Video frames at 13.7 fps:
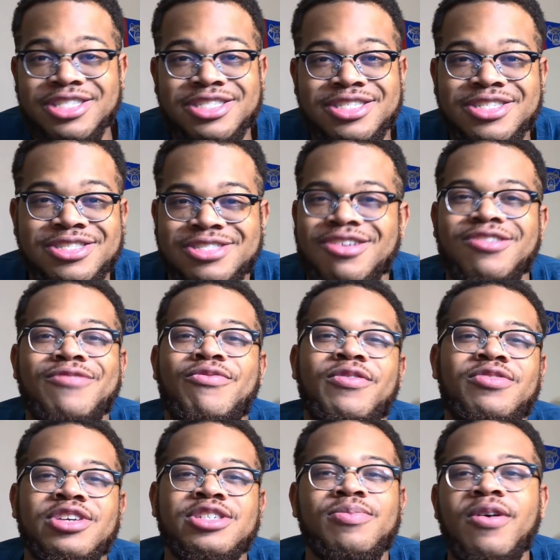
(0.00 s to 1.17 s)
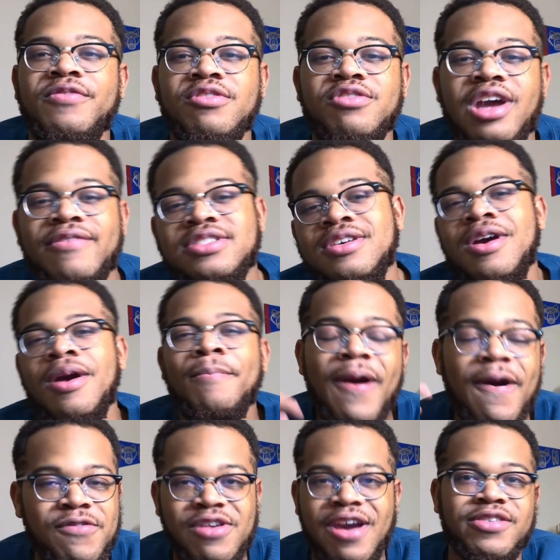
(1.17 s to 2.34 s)
just start off with just both each drivers.
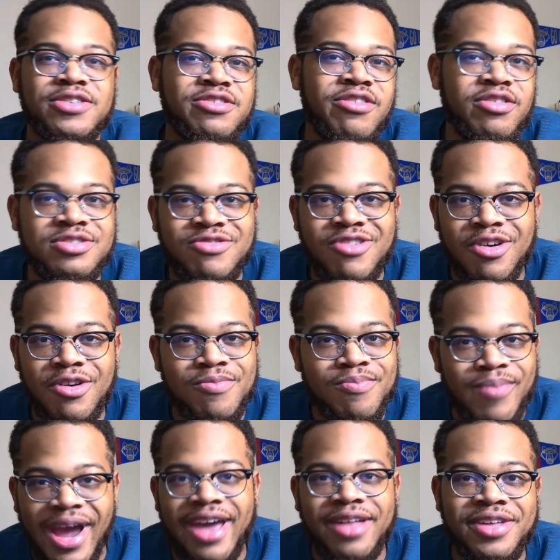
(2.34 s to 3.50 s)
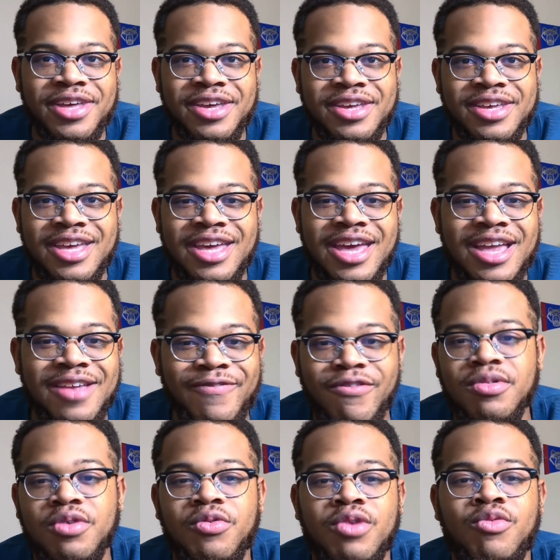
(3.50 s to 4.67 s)
Both drivers struggled mightily in
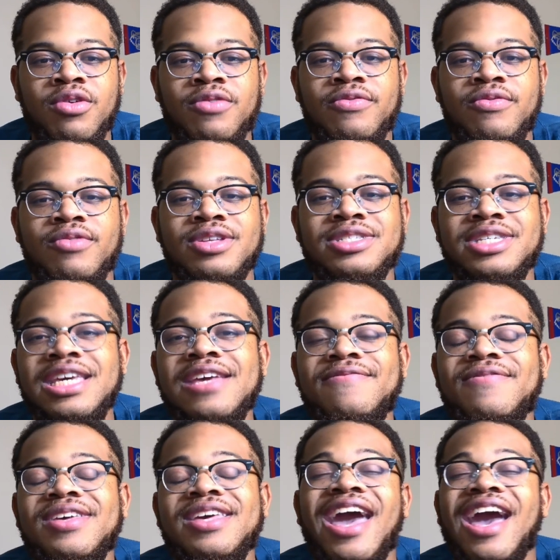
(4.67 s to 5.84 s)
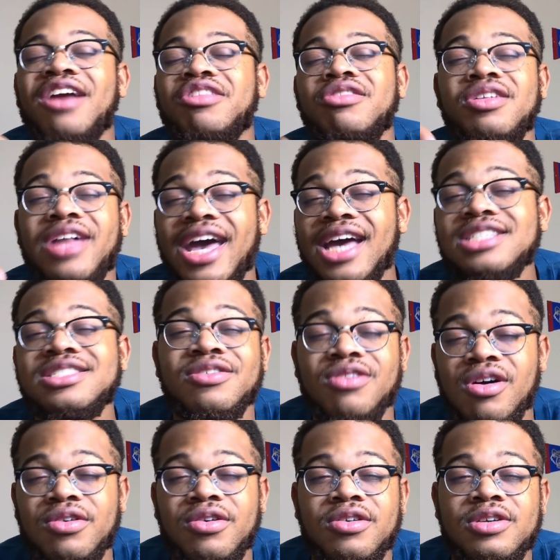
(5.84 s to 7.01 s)
Formula One, with Latifi actually lasting
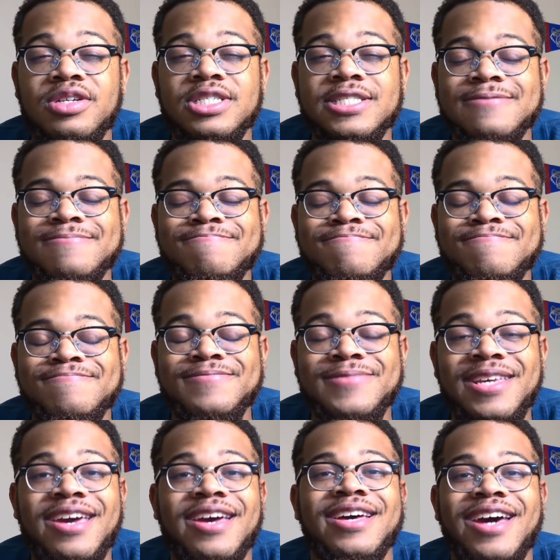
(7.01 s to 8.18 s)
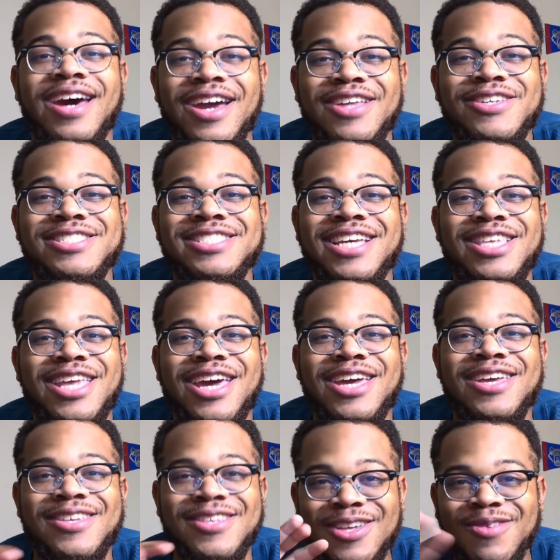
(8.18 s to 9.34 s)
longer. Yeah, I just said that.
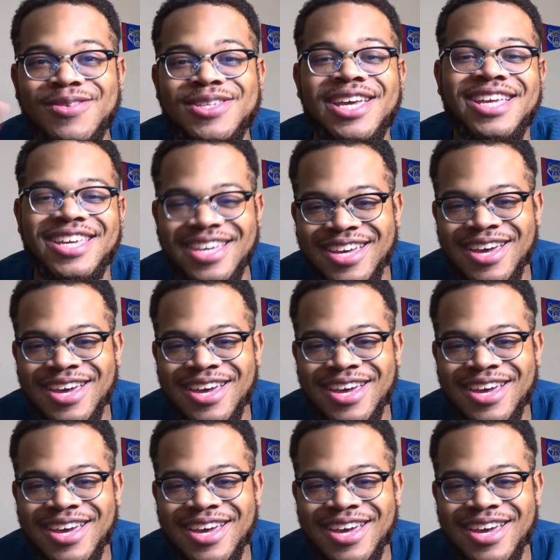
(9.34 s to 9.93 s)
No diddy